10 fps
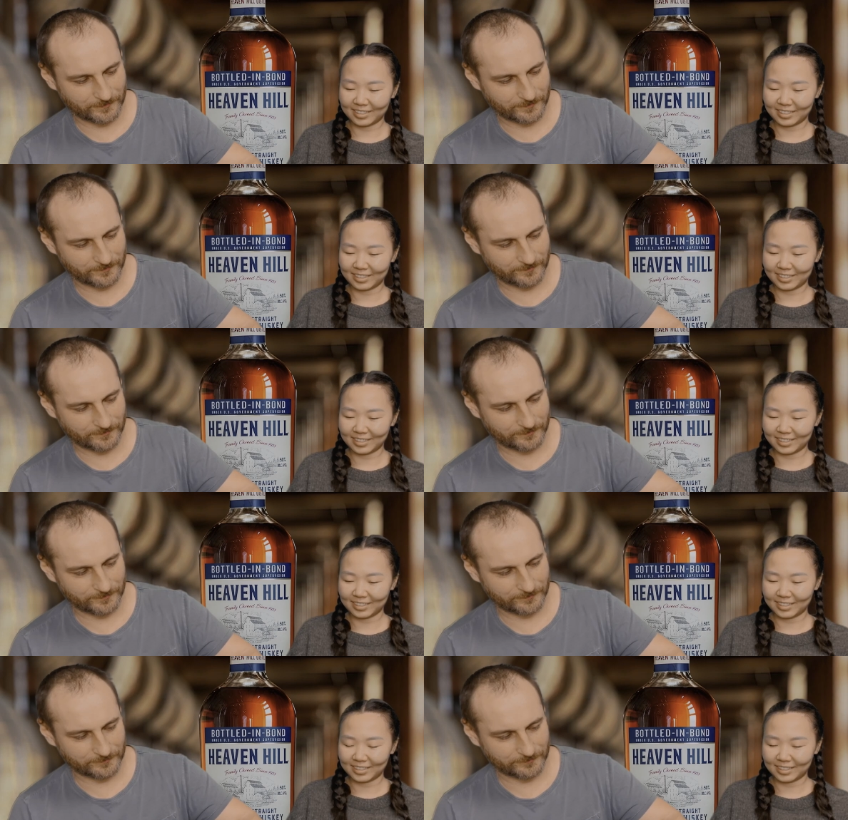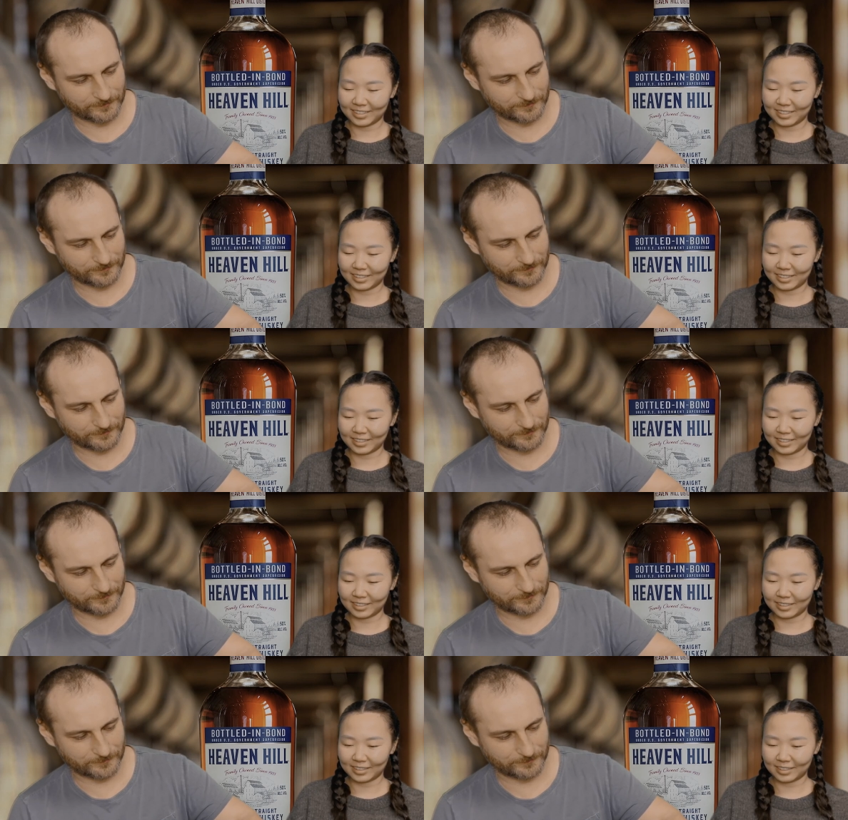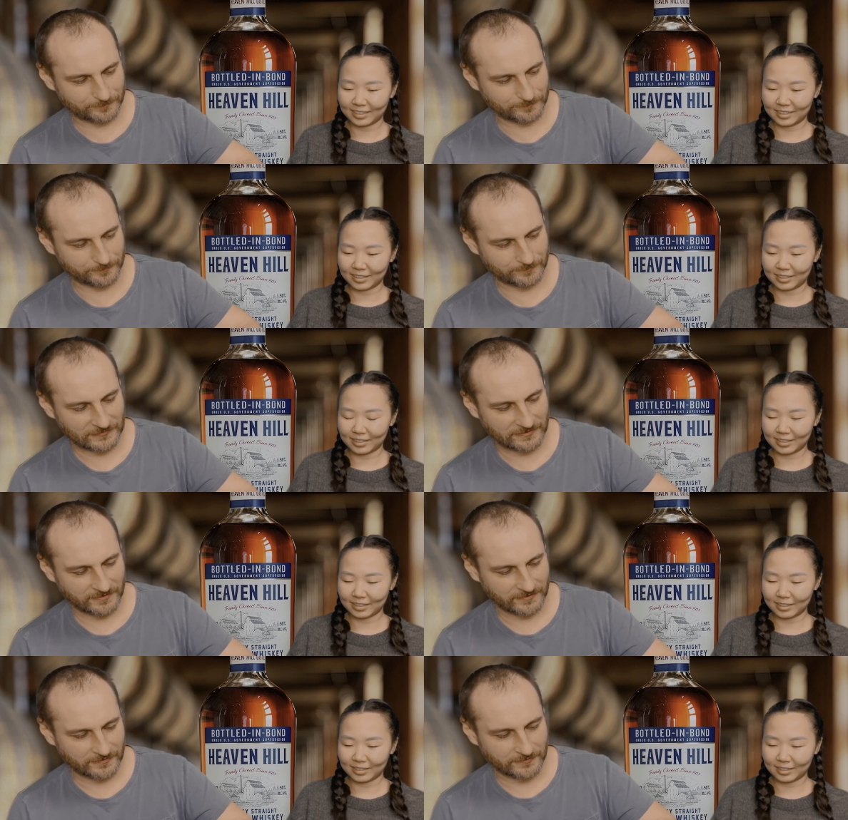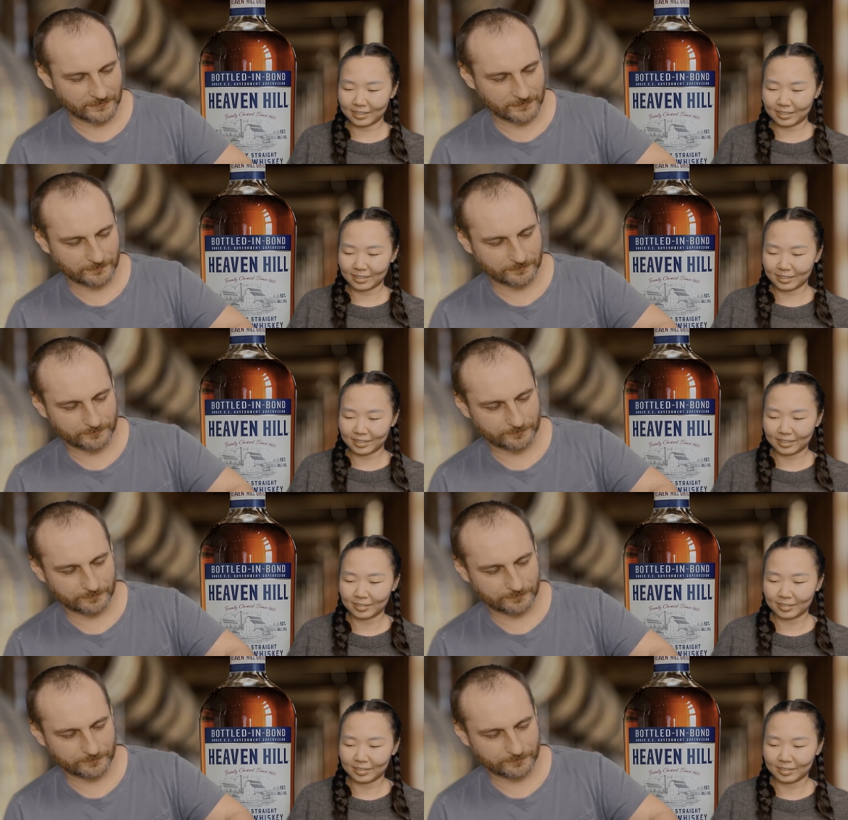(no one is talking)